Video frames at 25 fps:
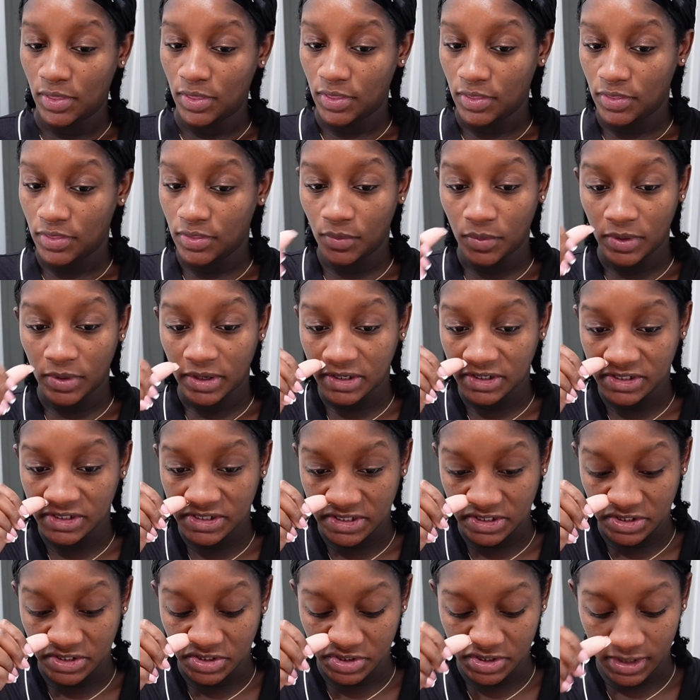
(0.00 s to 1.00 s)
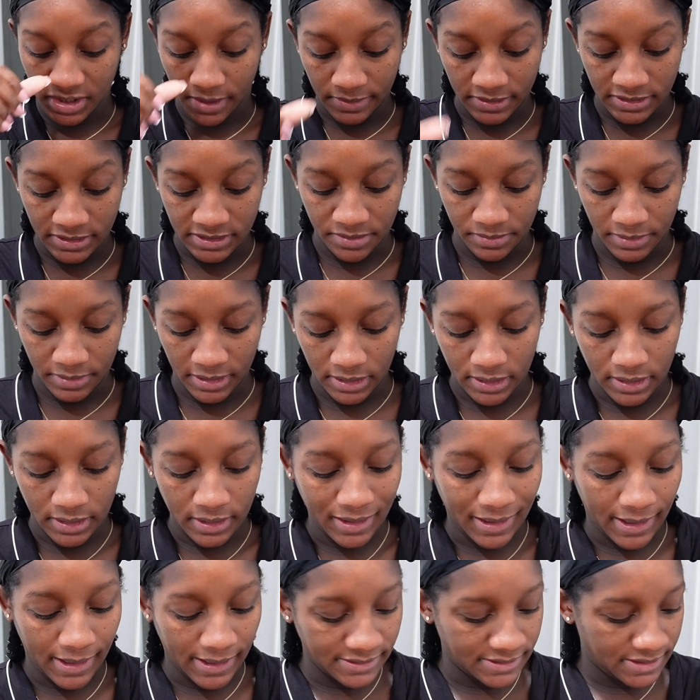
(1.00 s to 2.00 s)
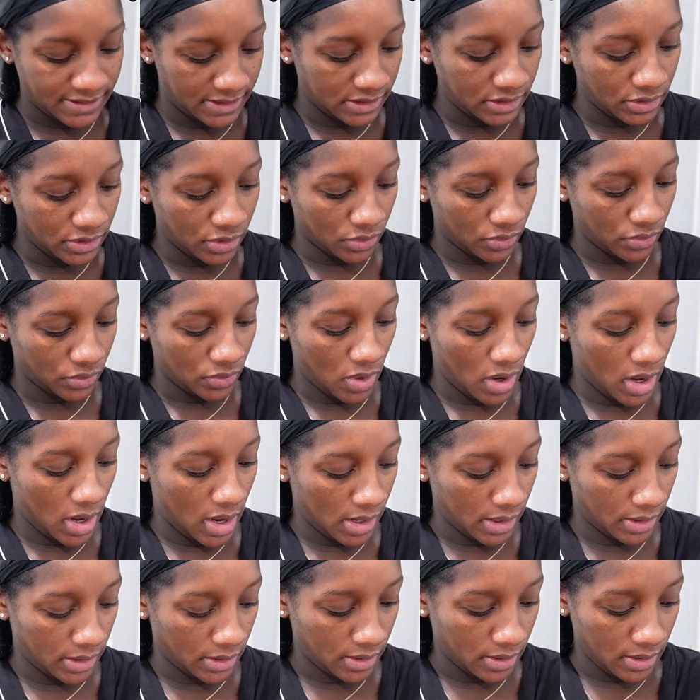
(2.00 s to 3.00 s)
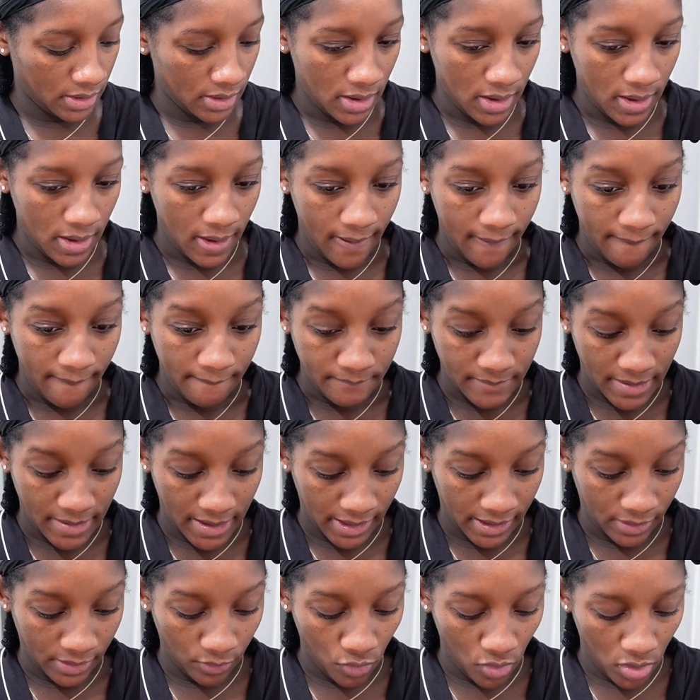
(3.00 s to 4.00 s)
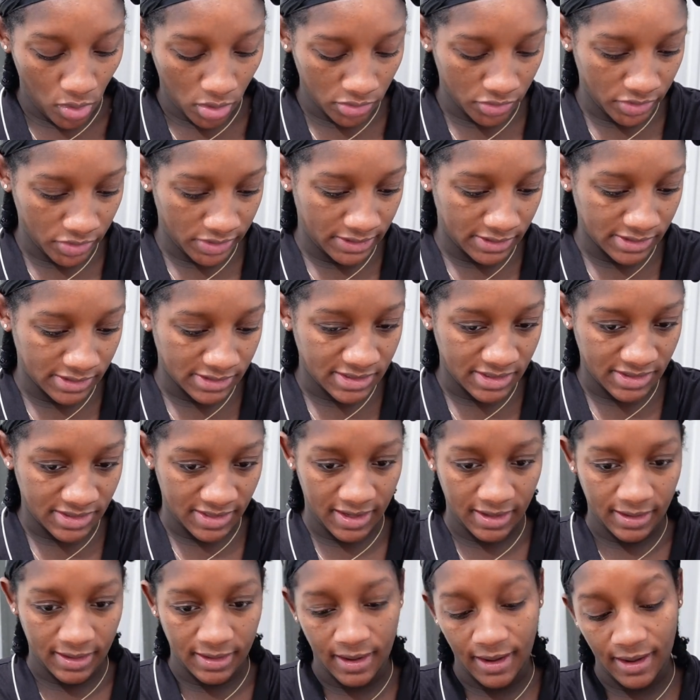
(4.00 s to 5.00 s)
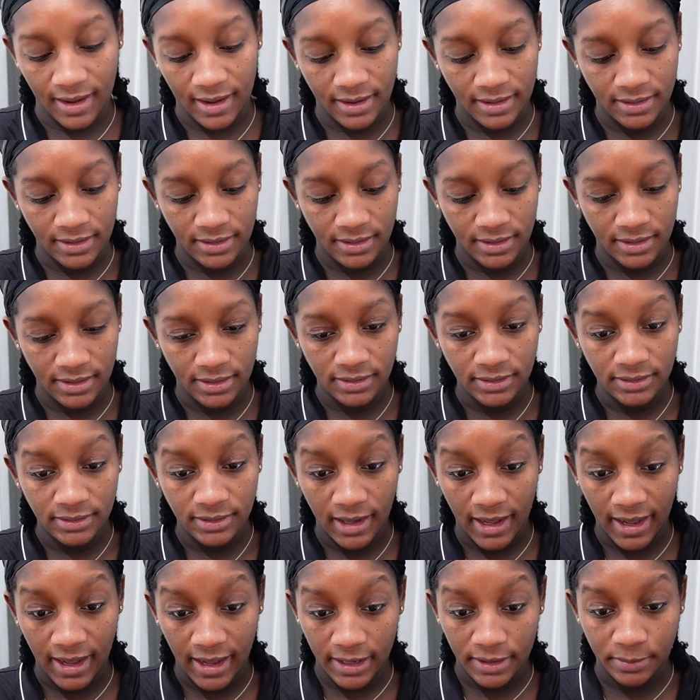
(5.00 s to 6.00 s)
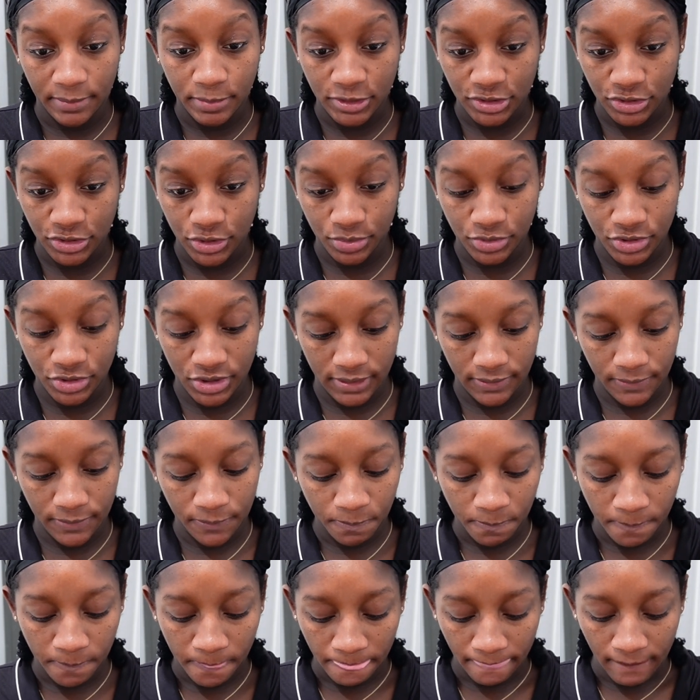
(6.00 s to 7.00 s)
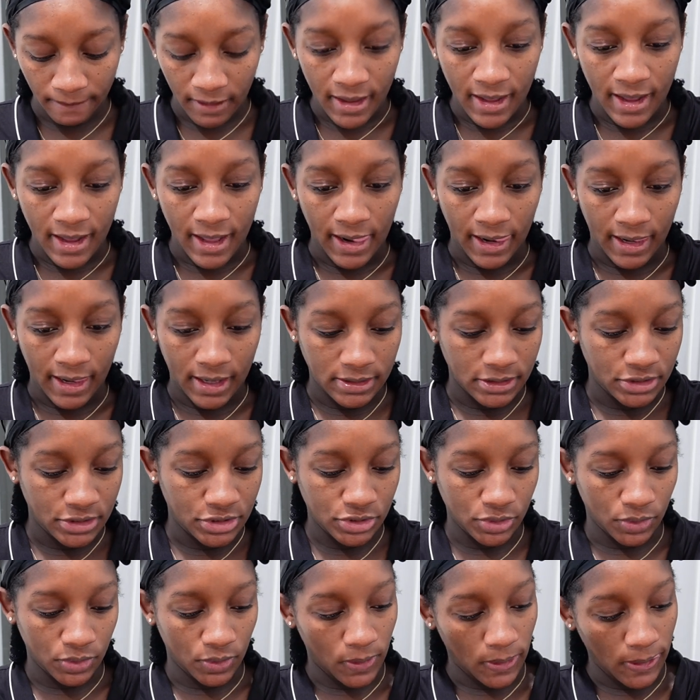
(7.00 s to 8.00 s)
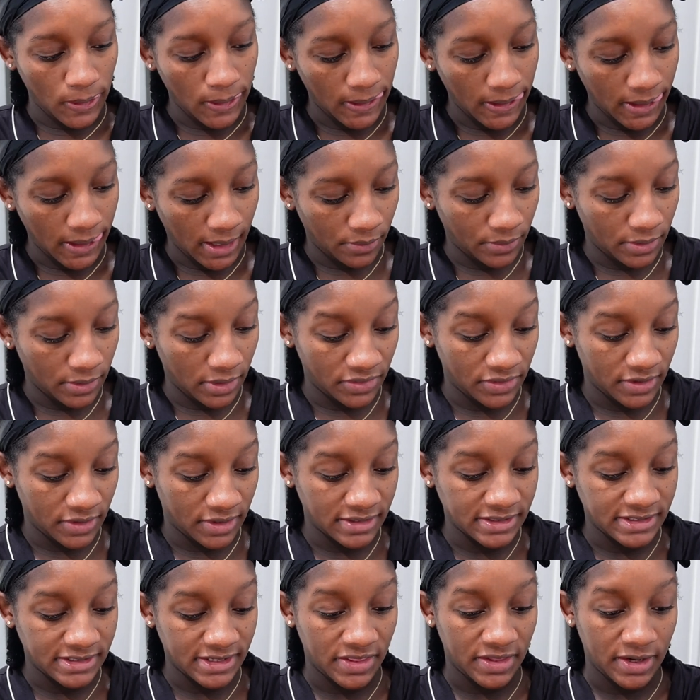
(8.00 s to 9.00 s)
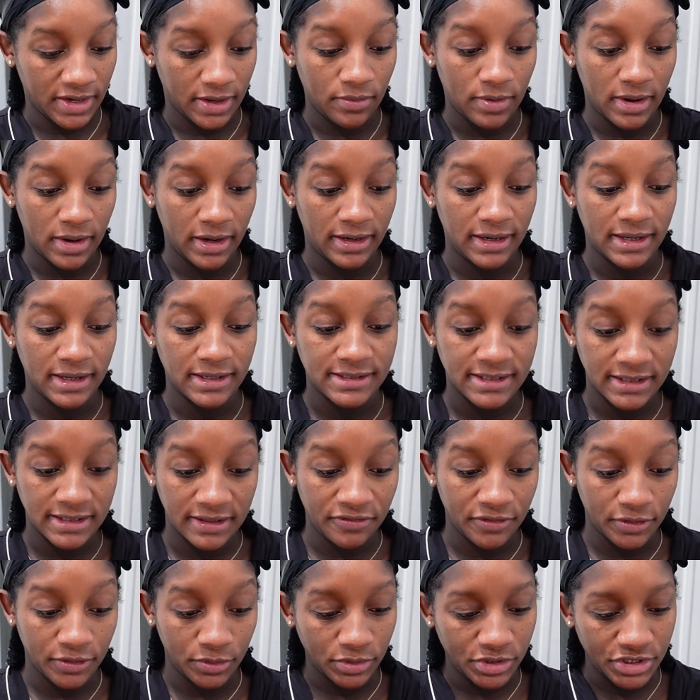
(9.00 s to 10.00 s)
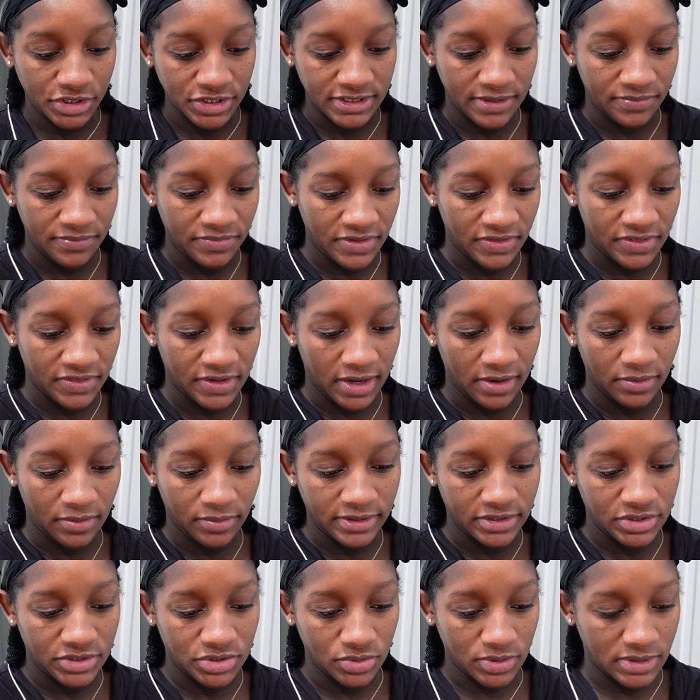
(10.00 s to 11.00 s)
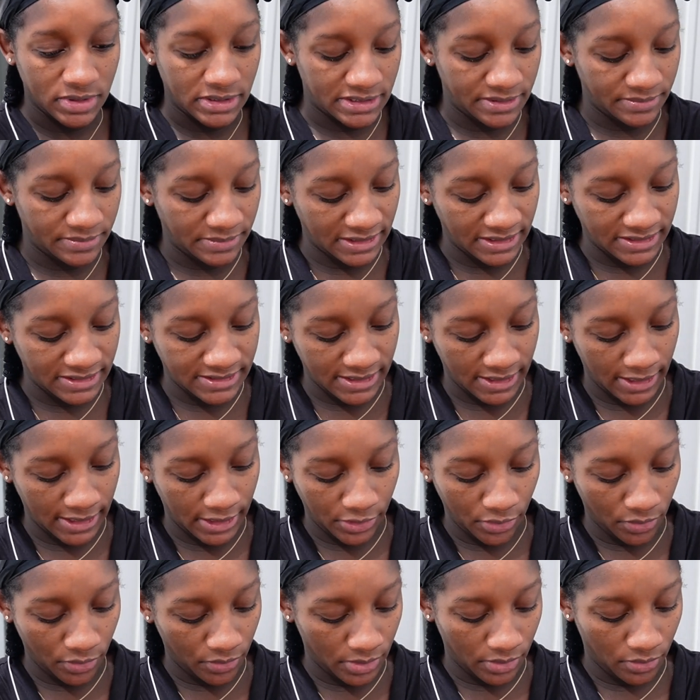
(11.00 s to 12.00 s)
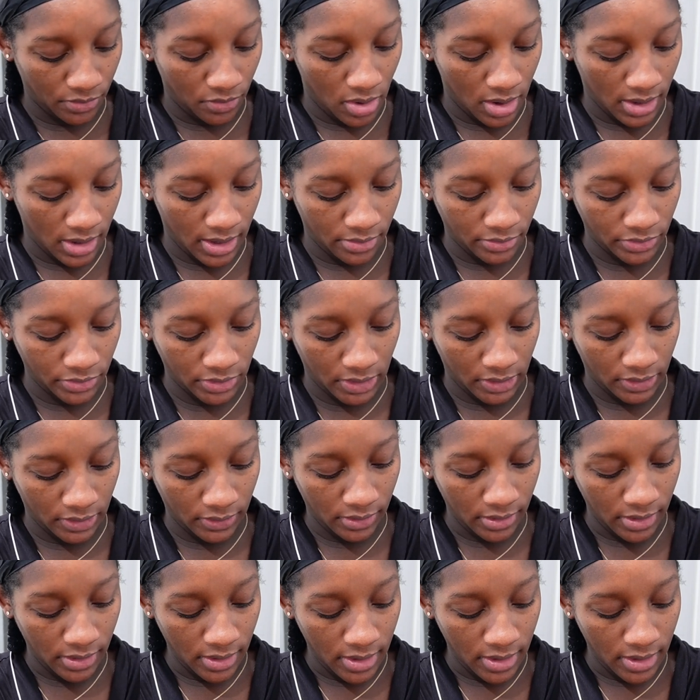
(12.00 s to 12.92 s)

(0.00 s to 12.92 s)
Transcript: The weirdest thing just happened to me. I did go on my Walgreens thing and I had a prescription. And so I went on there and said that I wanted it delivered, which is something that I always do because I'm lazy and I don't want to walk out there.